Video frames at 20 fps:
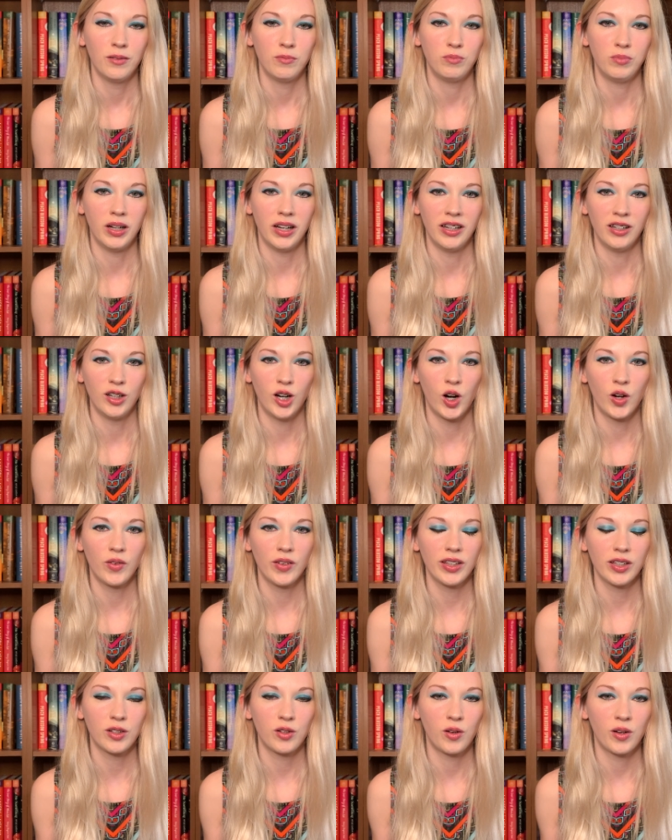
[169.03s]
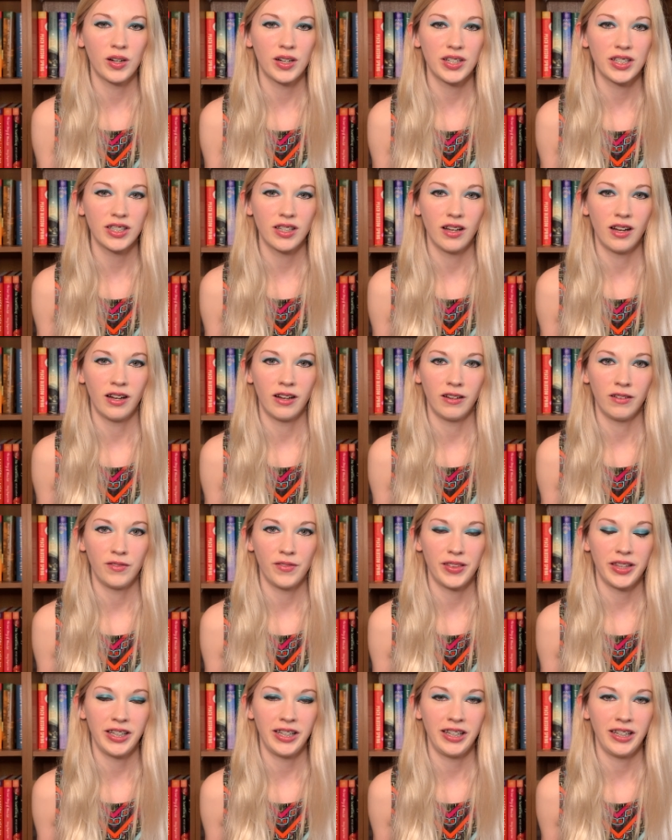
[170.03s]
But over the course
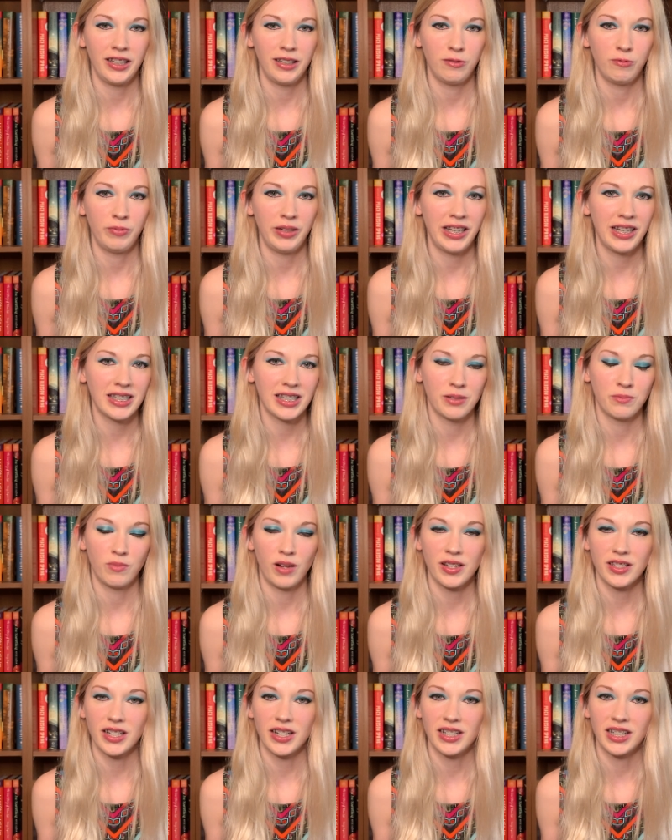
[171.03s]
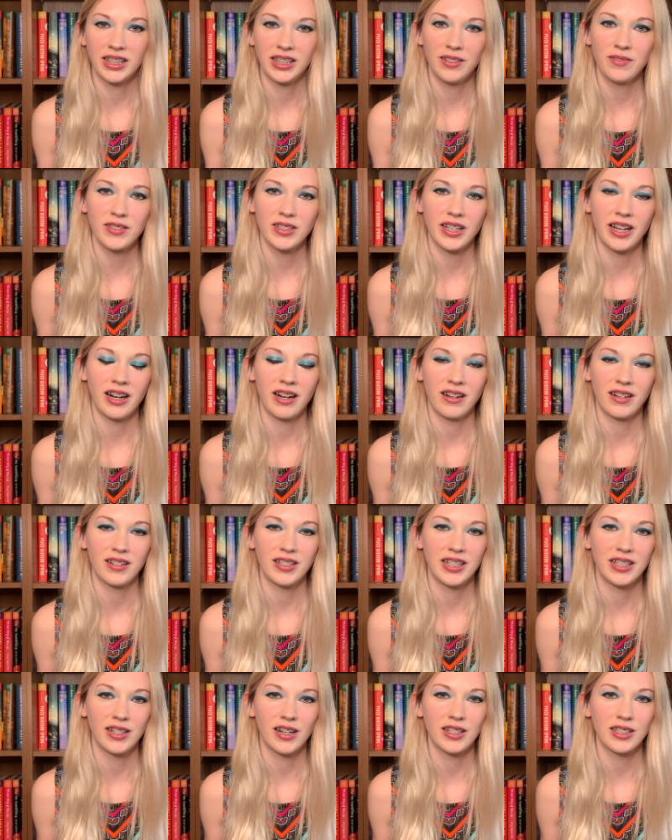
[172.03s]
of the weeks and months that she lives there,
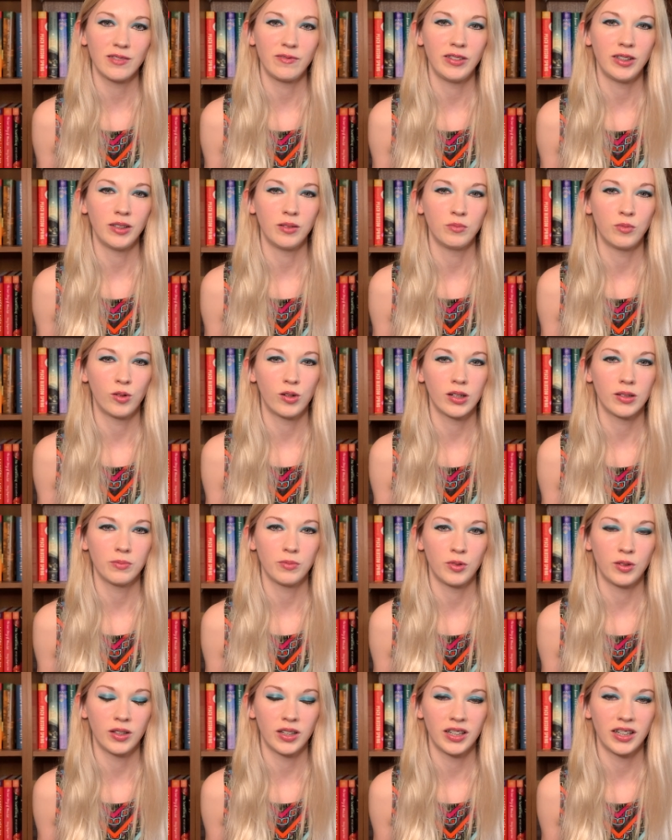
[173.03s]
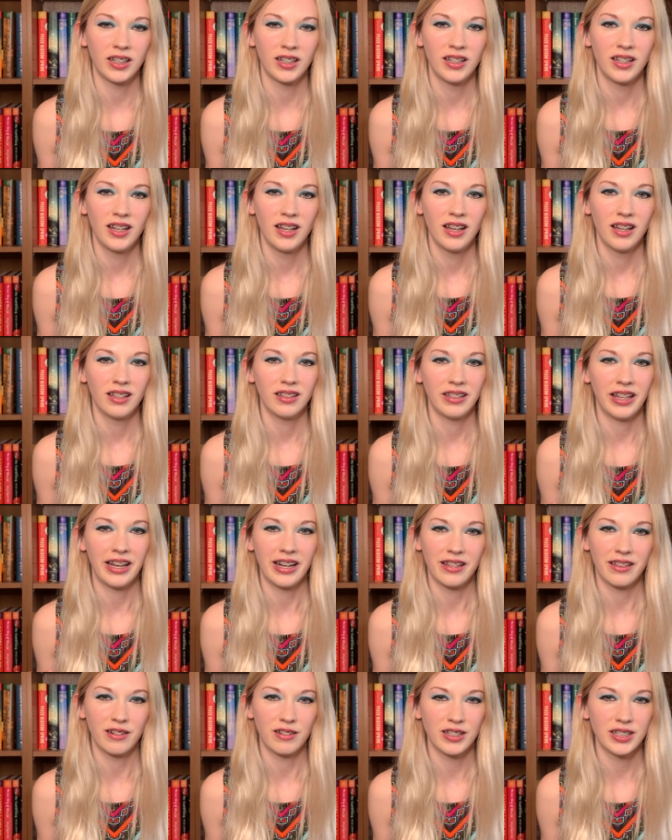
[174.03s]
she starts to feel more and more
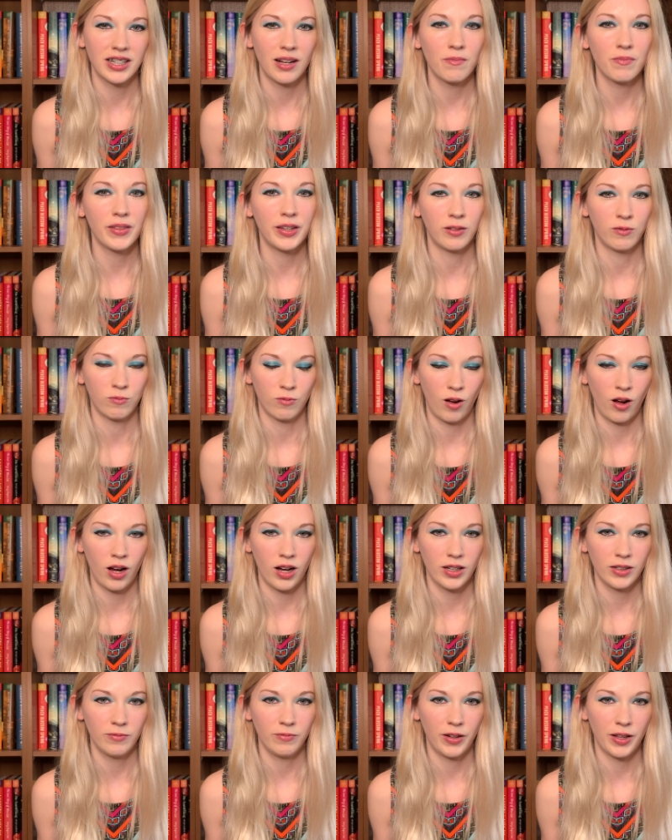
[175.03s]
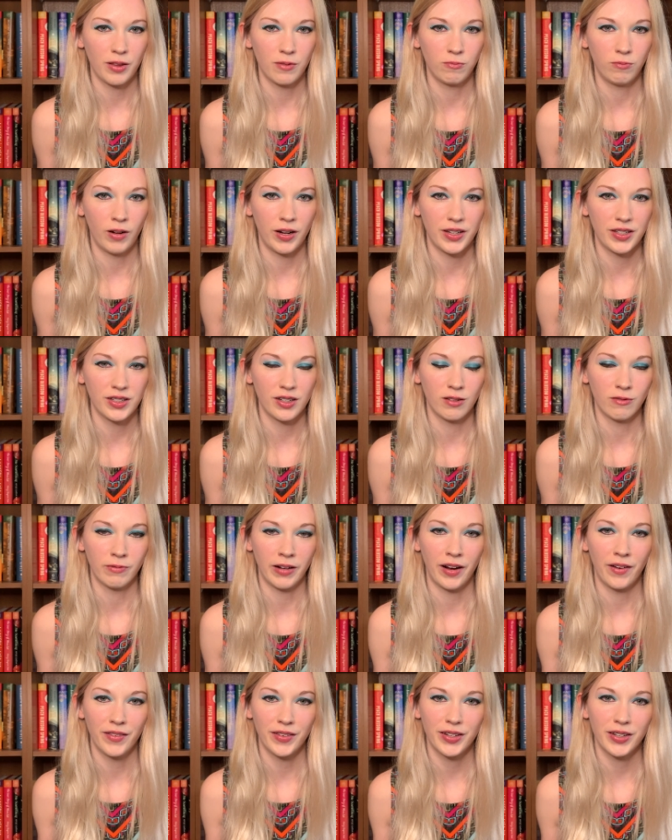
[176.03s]
like there's something wrong with what's
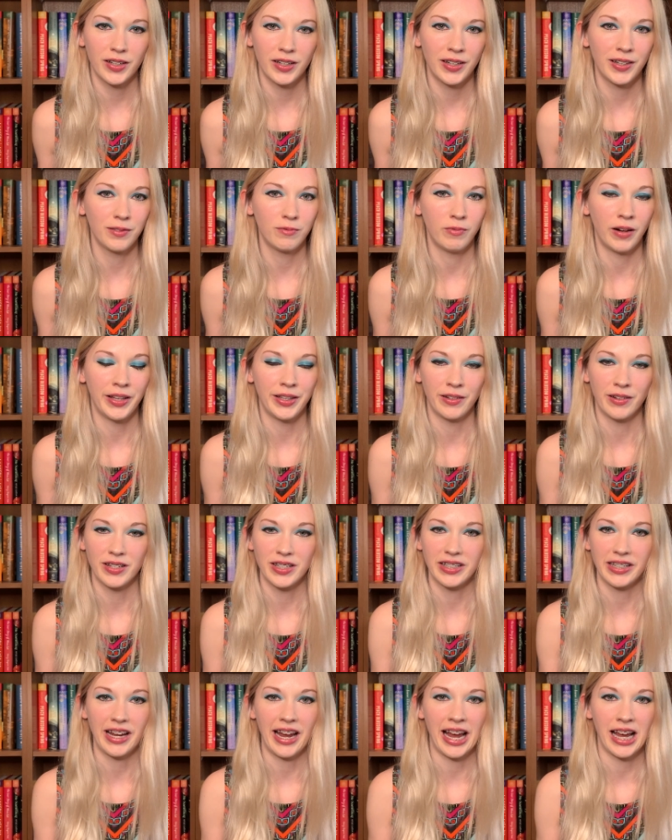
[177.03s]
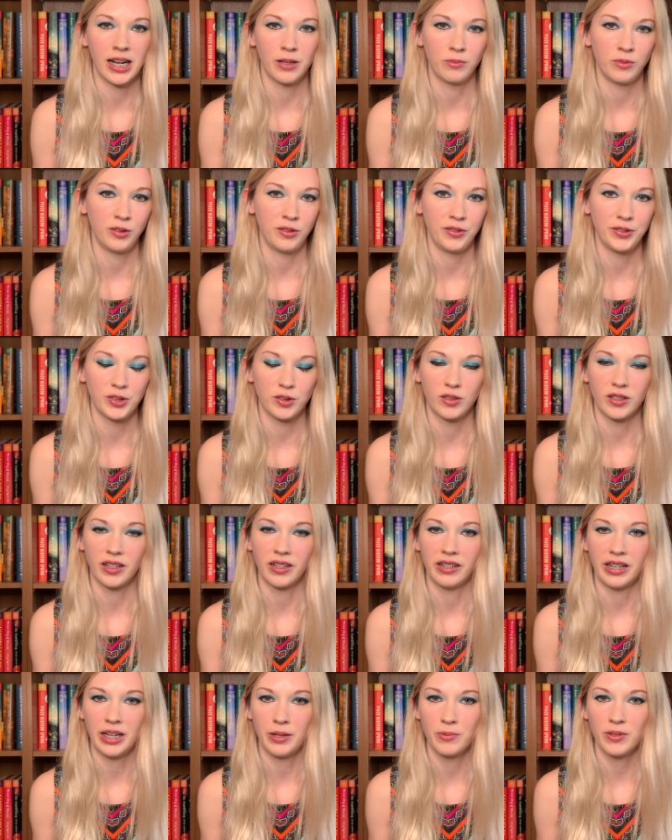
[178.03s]
around her, whether it's the animals or her
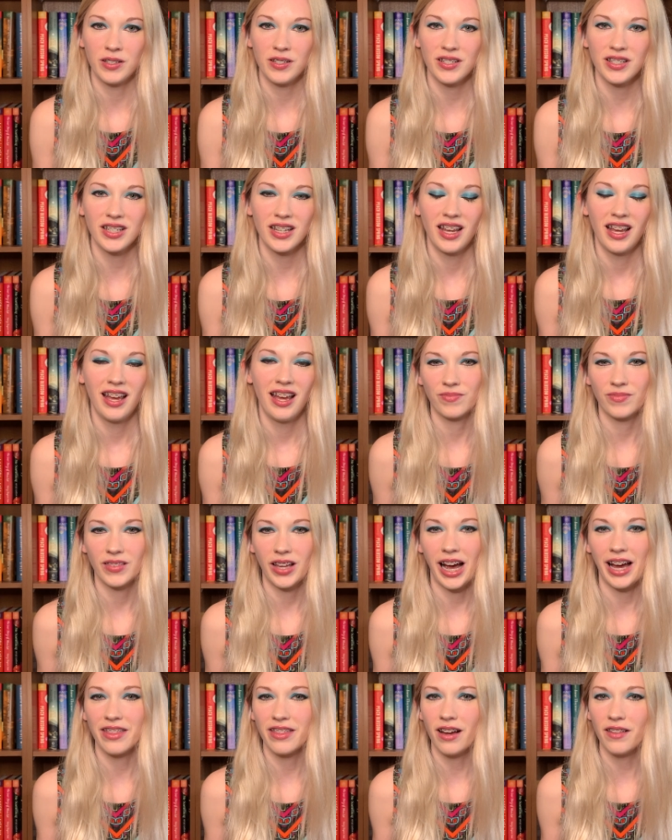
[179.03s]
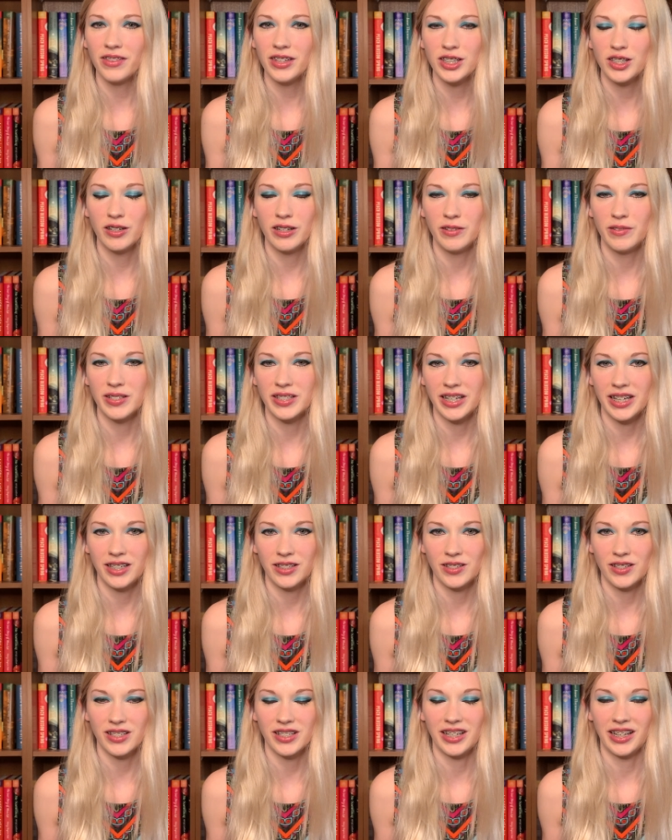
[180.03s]
neighbors. I thought this story was
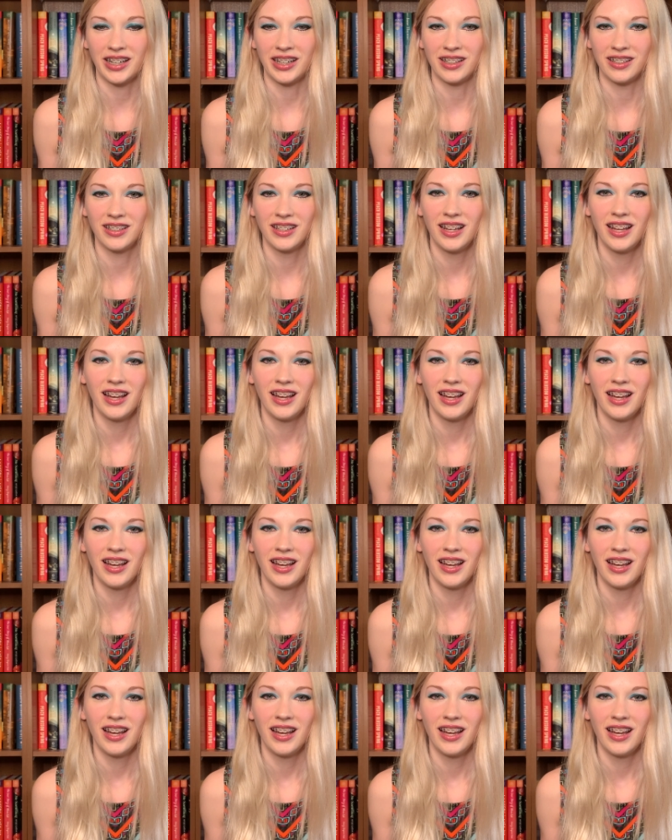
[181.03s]
interesting.